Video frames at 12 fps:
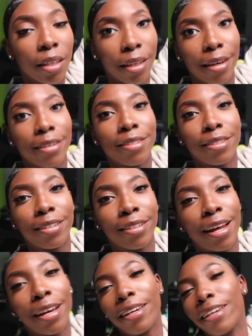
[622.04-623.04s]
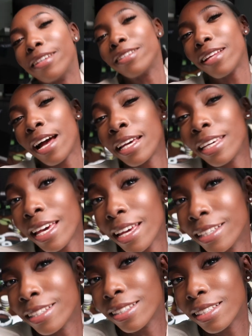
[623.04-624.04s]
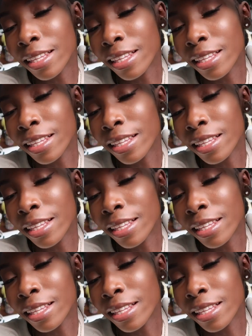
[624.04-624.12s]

guessed, not guessed, I guess